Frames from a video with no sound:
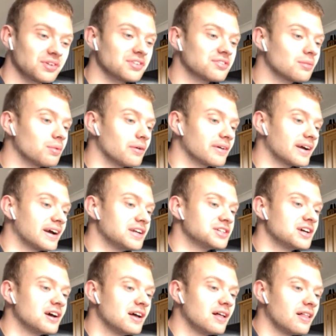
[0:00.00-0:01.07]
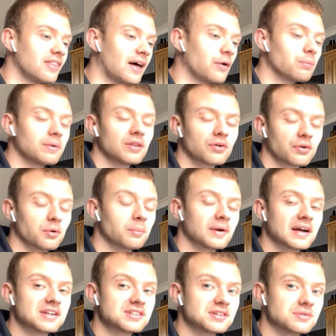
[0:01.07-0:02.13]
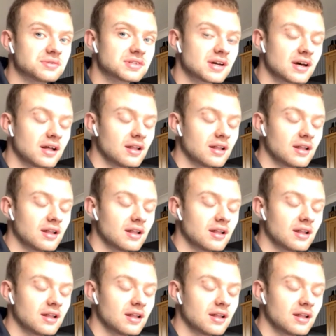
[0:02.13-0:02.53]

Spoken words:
it's double O gauge, that would be the Hornby A2s.